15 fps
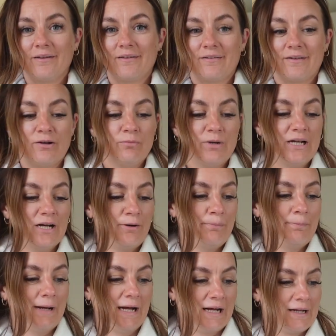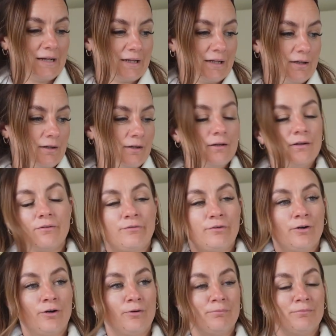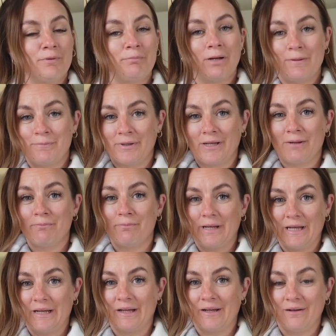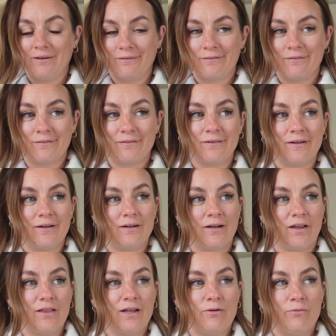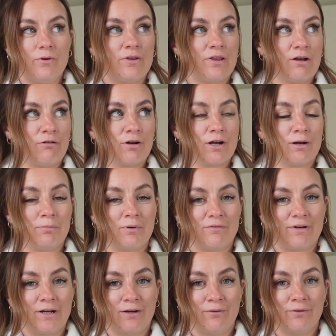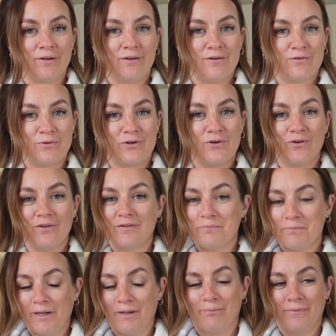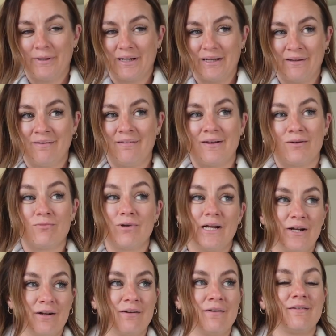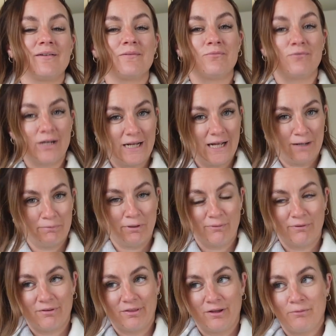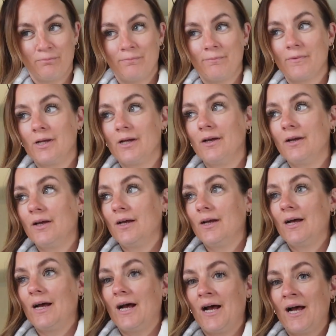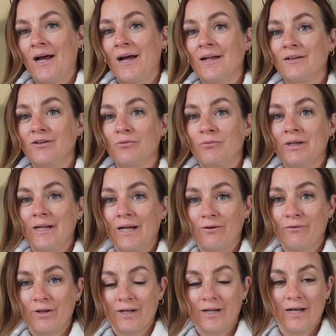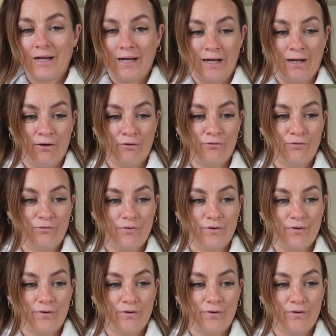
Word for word: So we are back from pumpkin picking. I think we were there a couple of hours. We've got some pumpkins, they're really nice, really happy with them. And we're now gonna have,